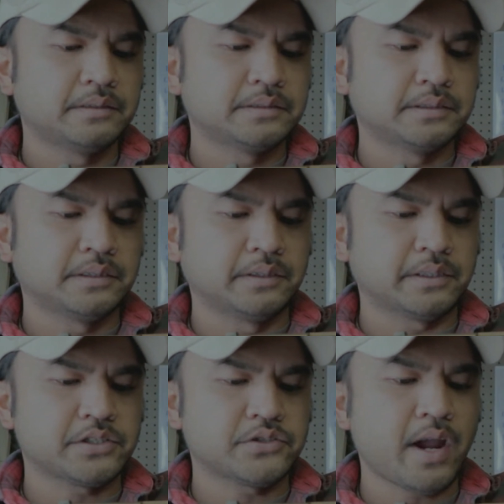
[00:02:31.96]
So
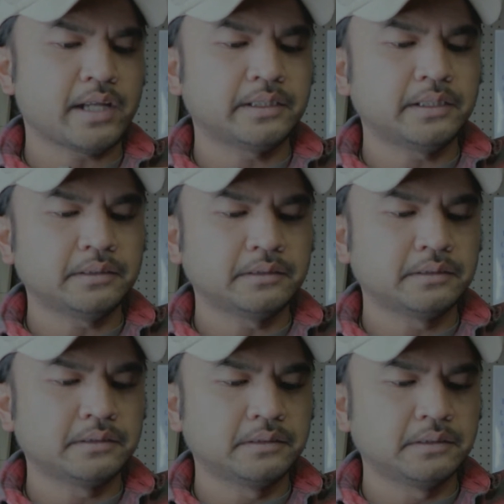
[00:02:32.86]
extracting,
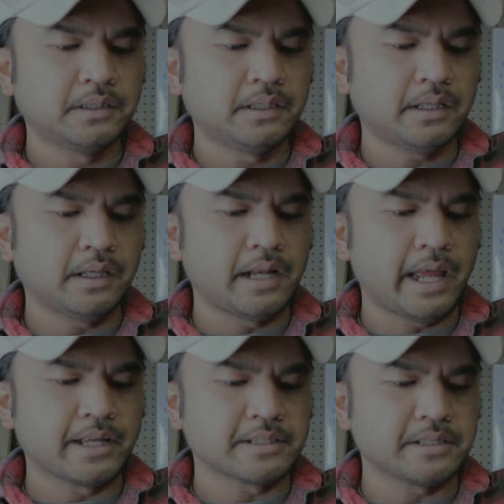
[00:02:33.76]
and
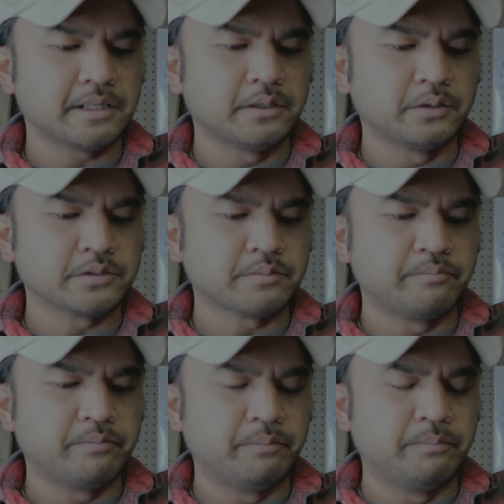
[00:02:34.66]
as it goes
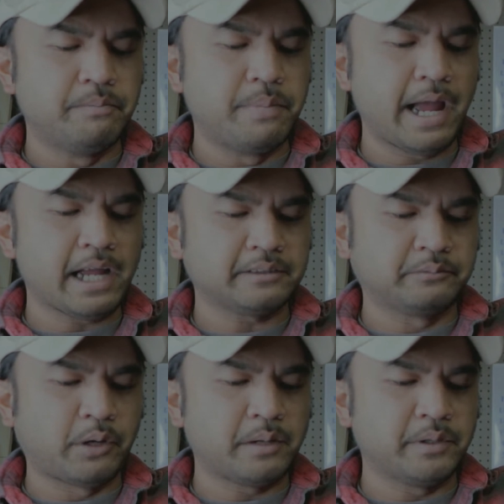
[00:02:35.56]
back
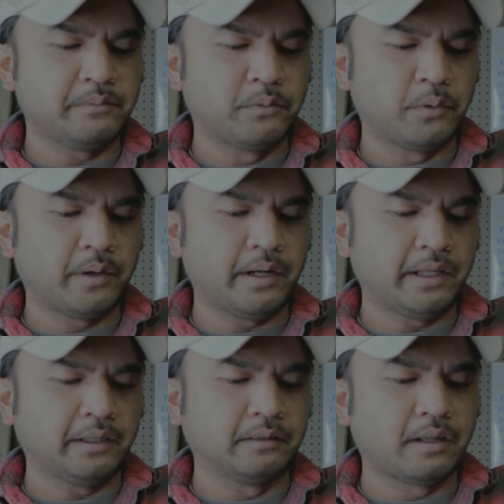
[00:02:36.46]
right before
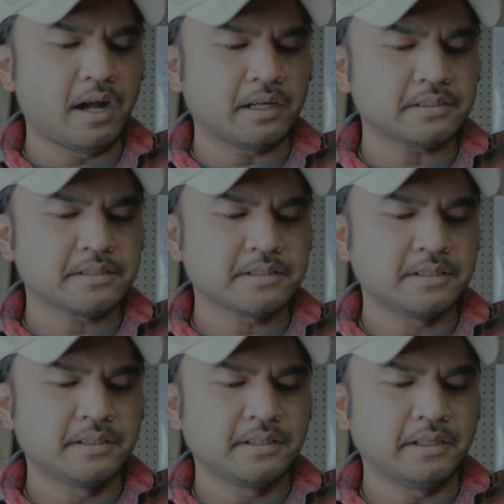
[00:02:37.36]
it locks,
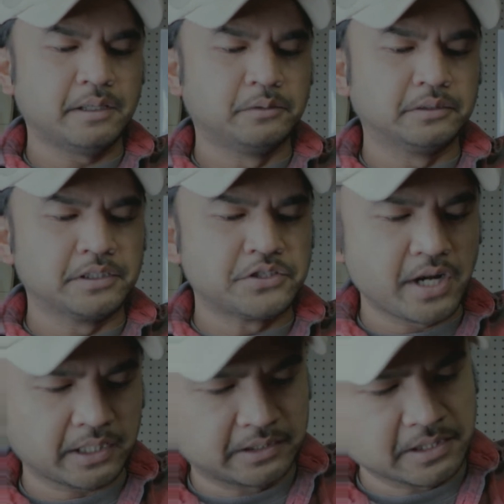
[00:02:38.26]
it will
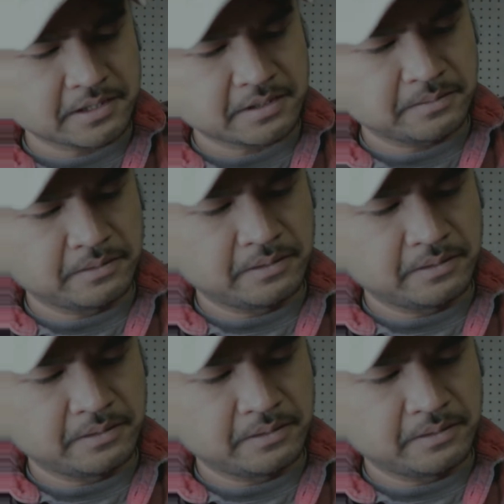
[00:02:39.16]
eject this